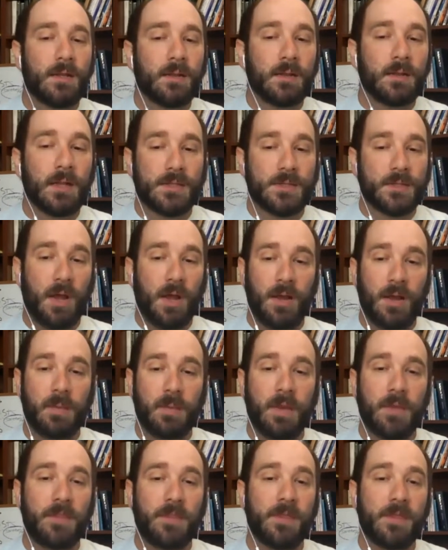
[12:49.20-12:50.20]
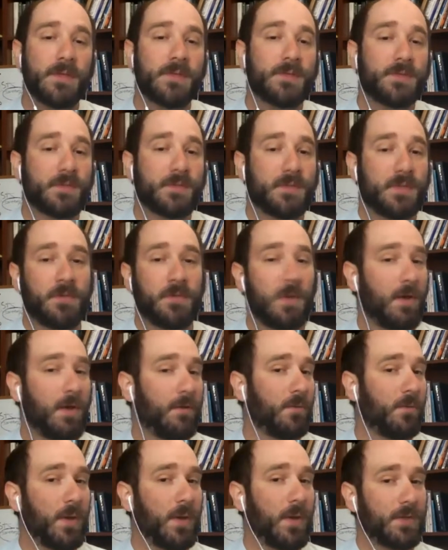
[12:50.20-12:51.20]
Let's talk about this. If you
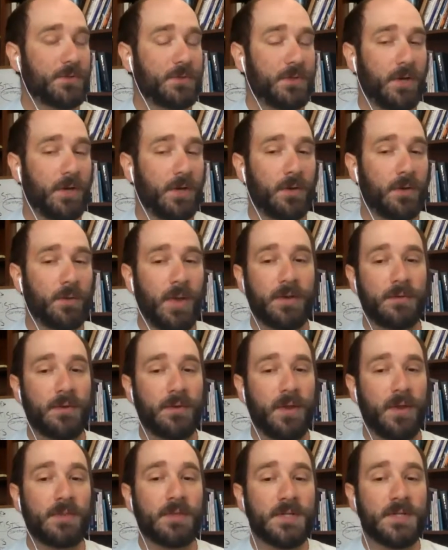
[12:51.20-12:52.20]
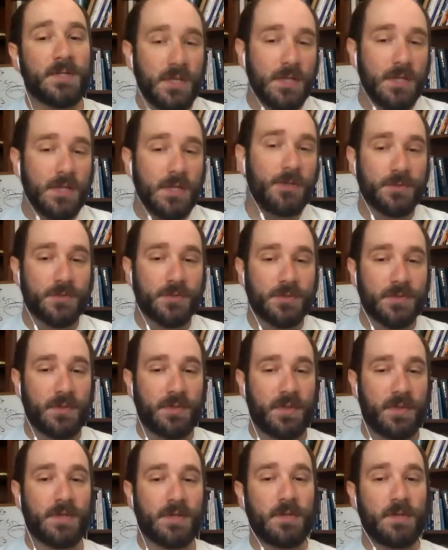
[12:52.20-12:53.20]
have questions, you know, and and the teachers
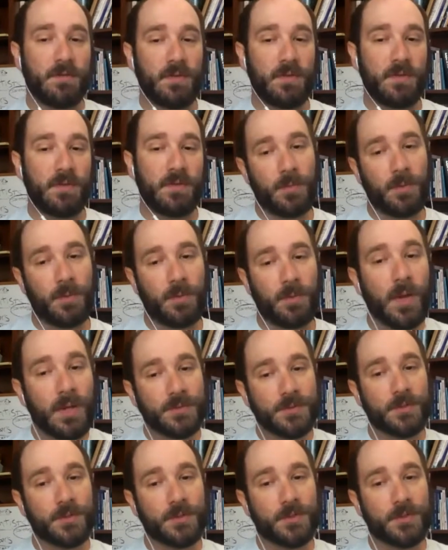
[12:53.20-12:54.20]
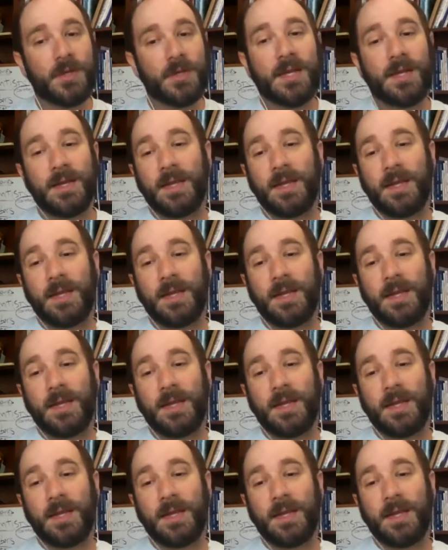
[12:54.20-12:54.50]
can then divvy up the questions.